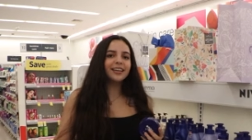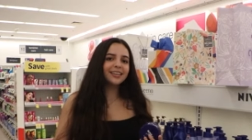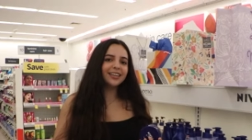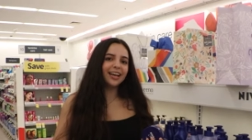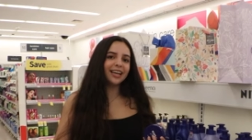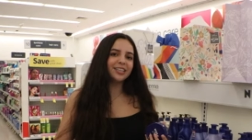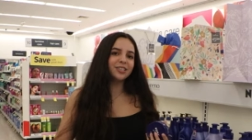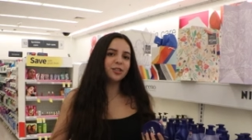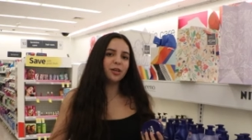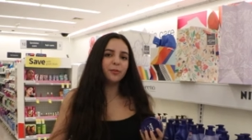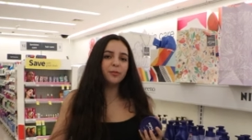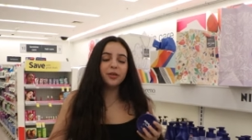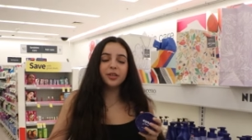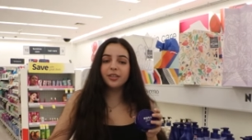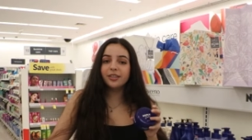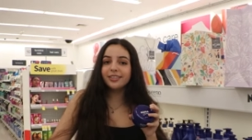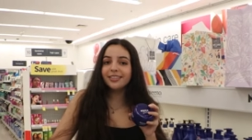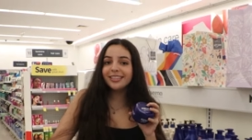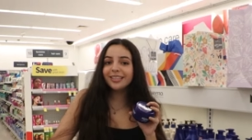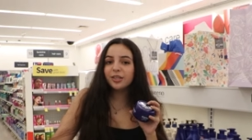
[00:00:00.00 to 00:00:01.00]
Guys, so I'm
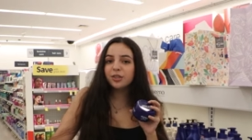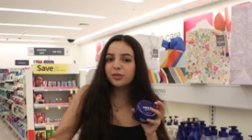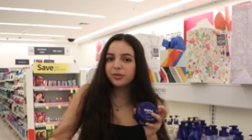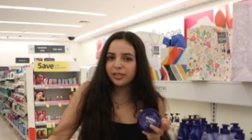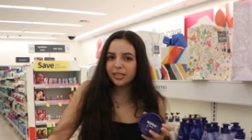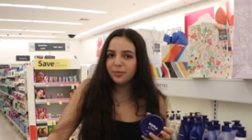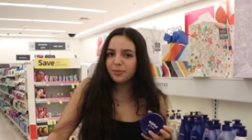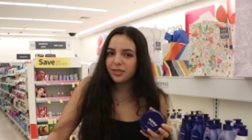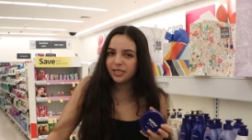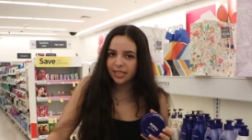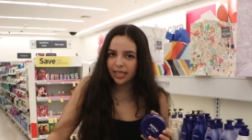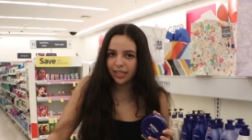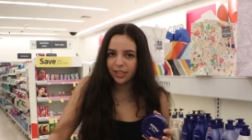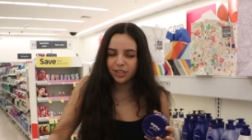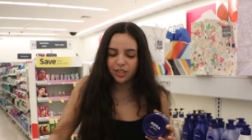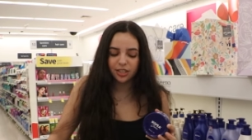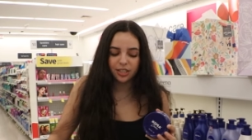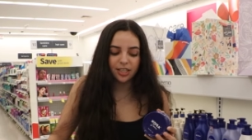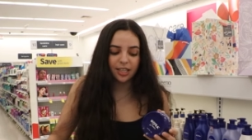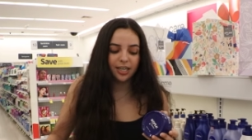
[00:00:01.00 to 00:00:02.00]
here in the cream
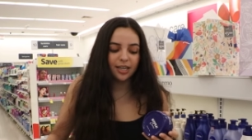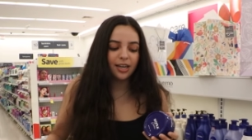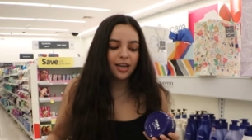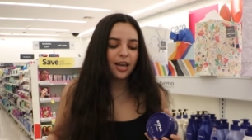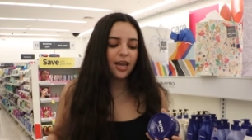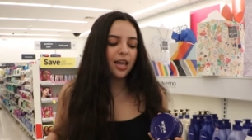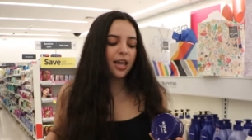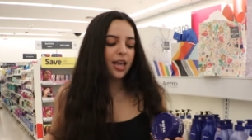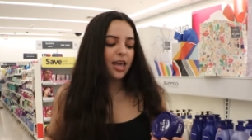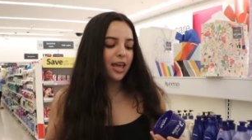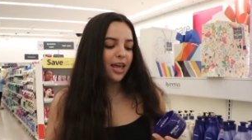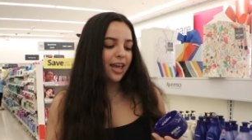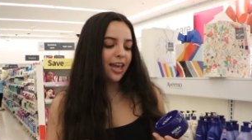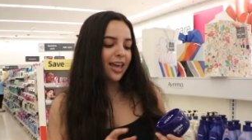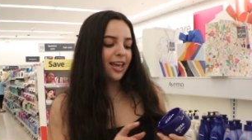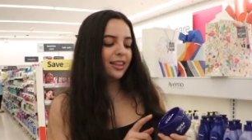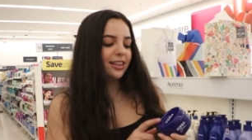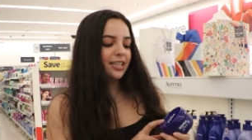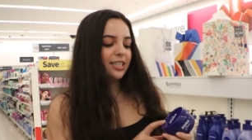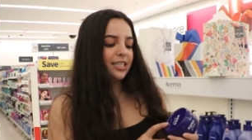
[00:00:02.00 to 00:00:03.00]
section
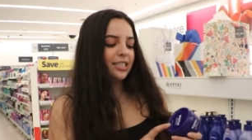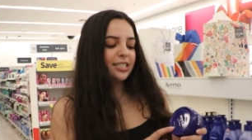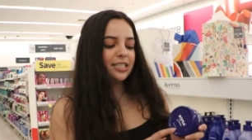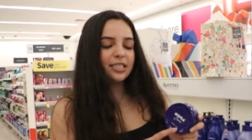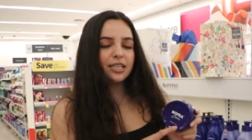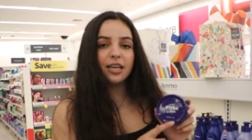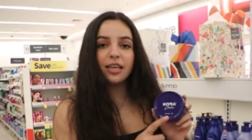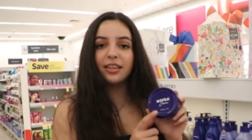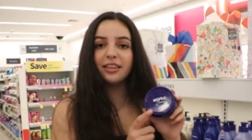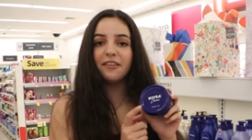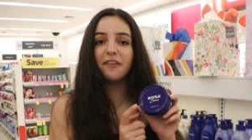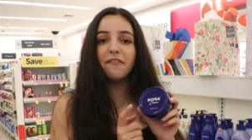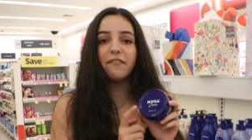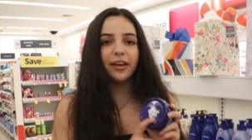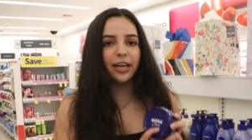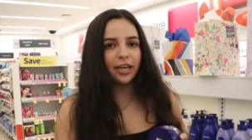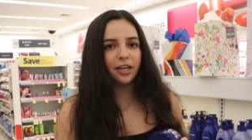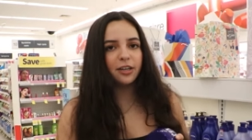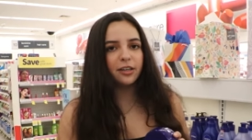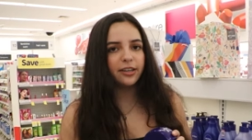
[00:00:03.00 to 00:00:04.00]
and this is
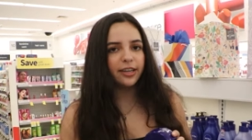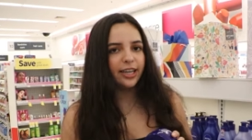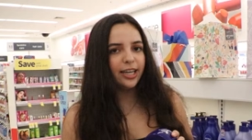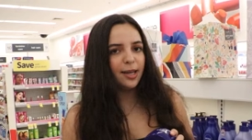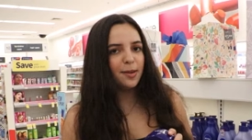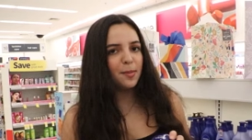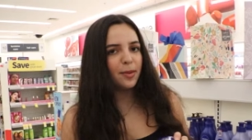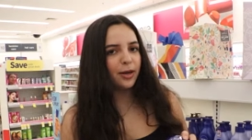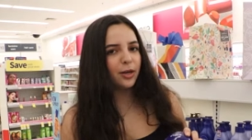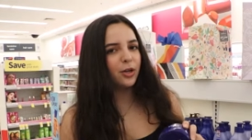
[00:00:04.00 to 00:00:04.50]
Neveir cream.